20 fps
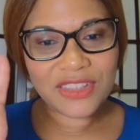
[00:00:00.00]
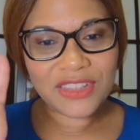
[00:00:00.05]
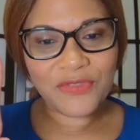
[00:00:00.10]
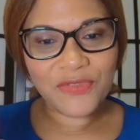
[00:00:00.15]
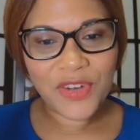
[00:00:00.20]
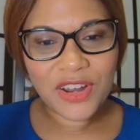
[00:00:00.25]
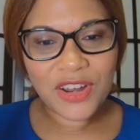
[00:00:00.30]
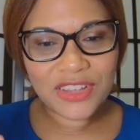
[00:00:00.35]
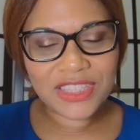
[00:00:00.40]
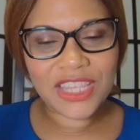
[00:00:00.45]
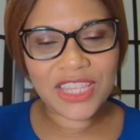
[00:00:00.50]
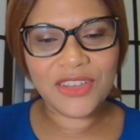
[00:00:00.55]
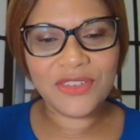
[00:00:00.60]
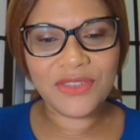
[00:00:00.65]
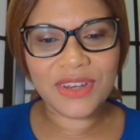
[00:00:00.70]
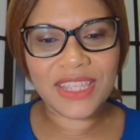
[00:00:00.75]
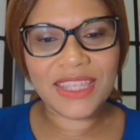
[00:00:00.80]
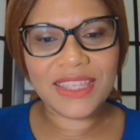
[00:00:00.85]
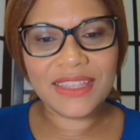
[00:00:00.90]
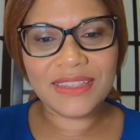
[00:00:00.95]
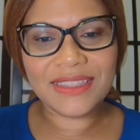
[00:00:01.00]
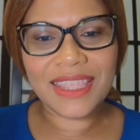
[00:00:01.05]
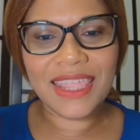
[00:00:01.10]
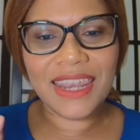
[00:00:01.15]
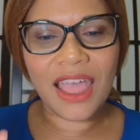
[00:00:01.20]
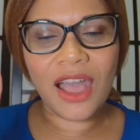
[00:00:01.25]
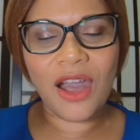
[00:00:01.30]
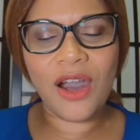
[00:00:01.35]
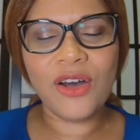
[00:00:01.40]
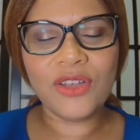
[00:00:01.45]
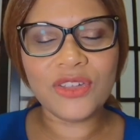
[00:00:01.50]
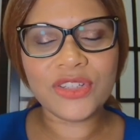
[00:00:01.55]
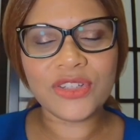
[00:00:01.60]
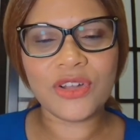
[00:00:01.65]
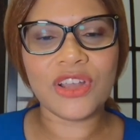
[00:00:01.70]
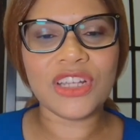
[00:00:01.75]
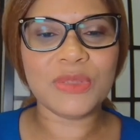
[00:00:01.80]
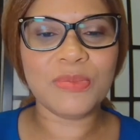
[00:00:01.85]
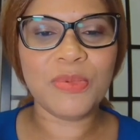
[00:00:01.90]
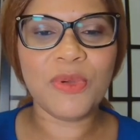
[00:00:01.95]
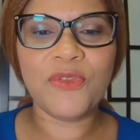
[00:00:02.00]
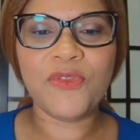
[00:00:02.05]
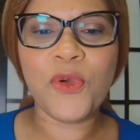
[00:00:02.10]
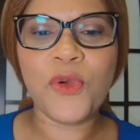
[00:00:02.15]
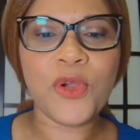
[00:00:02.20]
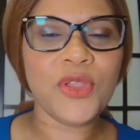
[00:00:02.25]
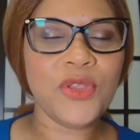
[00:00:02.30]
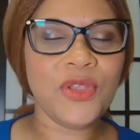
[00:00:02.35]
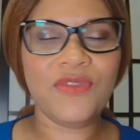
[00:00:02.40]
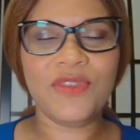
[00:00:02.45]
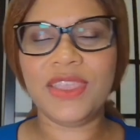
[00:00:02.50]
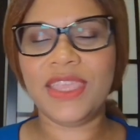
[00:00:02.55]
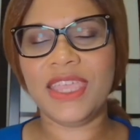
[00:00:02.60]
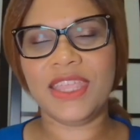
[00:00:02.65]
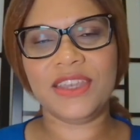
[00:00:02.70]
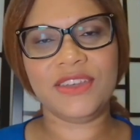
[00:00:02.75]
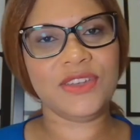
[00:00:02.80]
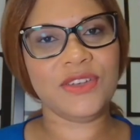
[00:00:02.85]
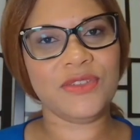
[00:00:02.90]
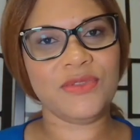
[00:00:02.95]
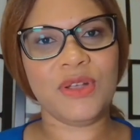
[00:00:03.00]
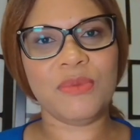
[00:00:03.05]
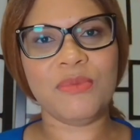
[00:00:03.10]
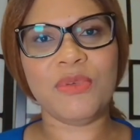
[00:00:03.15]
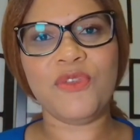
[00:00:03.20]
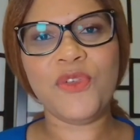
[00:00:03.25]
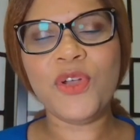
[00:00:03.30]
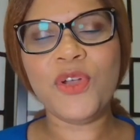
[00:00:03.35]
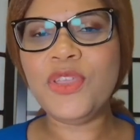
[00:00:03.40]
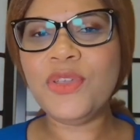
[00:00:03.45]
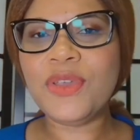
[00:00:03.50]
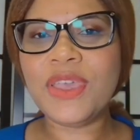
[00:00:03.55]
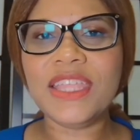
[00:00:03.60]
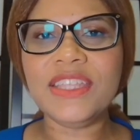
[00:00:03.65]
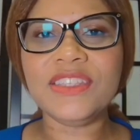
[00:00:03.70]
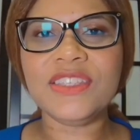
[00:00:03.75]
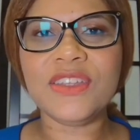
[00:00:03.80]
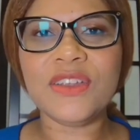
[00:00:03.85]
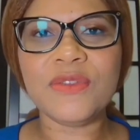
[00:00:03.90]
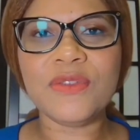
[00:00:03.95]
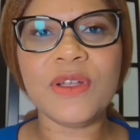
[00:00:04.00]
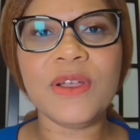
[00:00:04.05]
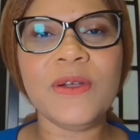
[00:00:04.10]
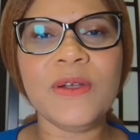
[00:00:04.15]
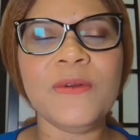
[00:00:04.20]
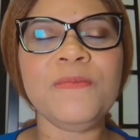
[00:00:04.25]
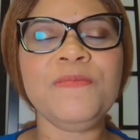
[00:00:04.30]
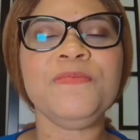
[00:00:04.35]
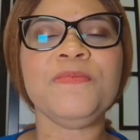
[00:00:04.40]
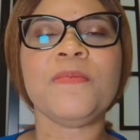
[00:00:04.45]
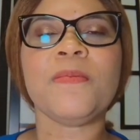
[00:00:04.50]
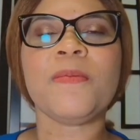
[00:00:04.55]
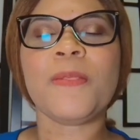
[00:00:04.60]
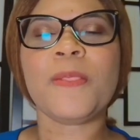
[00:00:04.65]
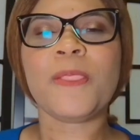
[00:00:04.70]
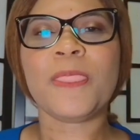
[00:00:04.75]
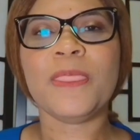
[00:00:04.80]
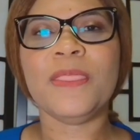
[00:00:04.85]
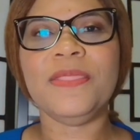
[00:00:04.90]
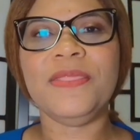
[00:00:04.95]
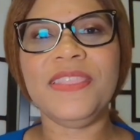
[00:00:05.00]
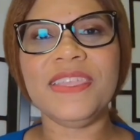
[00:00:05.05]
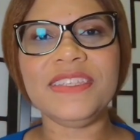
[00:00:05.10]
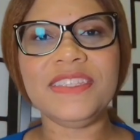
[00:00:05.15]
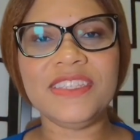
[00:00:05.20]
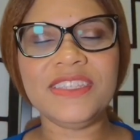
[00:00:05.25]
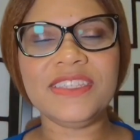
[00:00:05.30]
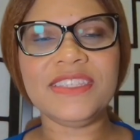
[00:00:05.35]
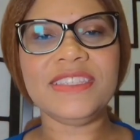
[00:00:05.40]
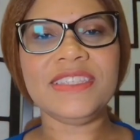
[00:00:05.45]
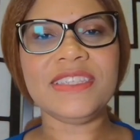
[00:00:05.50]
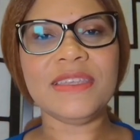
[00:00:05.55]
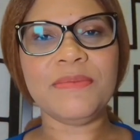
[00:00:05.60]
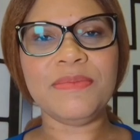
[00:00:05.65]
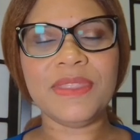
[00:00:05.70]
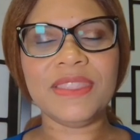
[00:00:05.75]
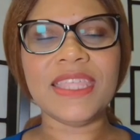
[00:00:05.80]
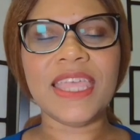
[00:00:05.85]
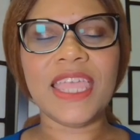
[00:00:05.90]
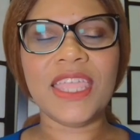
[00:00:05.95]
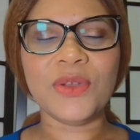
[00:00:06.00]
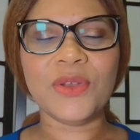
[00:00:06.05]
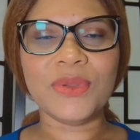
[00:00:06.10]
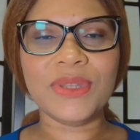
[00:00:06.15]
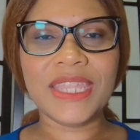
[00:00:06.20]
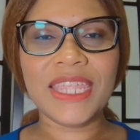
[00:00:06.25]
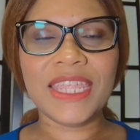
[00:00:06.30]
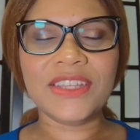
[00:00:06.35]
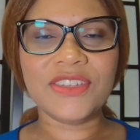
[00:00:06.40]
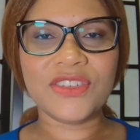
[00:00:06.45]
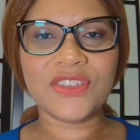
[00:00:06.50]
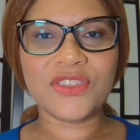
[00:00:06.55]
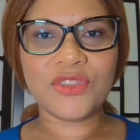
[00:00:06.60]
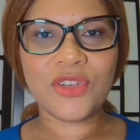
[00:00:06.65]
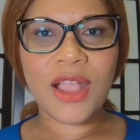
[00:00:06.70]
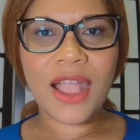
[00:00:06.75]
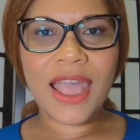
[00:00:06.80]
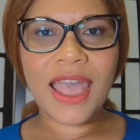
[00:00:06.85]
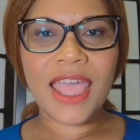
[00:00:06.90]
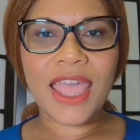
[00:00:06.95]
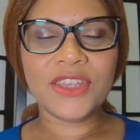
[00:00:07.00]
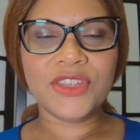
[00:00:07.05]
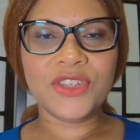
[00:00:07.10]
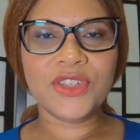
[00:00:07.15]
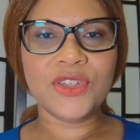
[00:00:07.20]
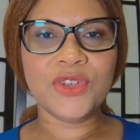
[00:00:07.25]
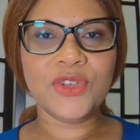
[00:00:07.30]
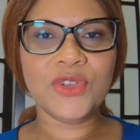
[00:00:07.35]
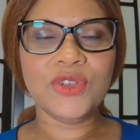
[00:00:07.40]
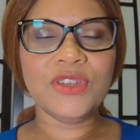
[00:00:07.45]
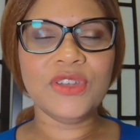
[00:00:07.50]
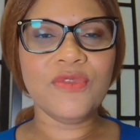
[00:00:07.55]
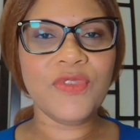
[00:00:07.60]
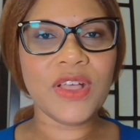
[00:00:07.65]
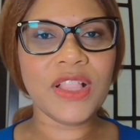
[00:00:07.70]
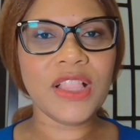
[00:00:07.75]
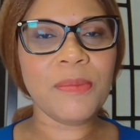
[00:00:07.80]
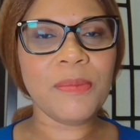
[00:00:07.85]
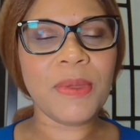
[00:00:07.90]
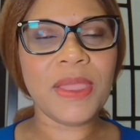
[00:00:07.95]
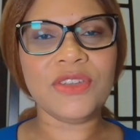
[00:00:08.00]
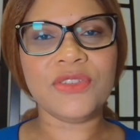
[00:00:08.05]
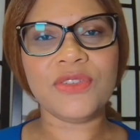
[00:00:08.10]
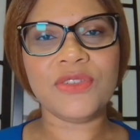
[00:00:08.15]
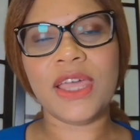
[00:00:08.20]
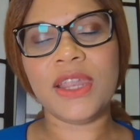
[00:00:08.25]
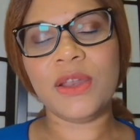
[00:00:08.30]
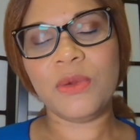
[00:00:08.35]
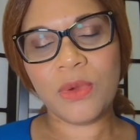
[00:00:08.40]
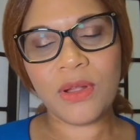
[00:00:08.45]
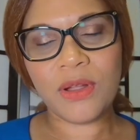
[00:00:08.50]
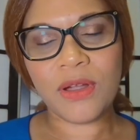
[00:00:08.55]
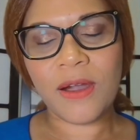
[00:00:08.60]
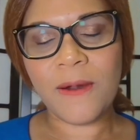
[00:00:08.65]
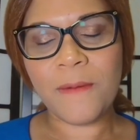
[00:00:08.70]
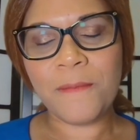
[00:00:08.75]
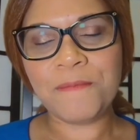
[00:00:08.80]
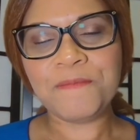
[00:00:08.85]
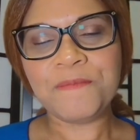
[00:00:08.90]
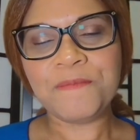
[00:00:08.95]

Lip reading: the first secret is it all starts before you even get into the room. Before you get into the room, this is something that you'll need to try to develop and try to work on.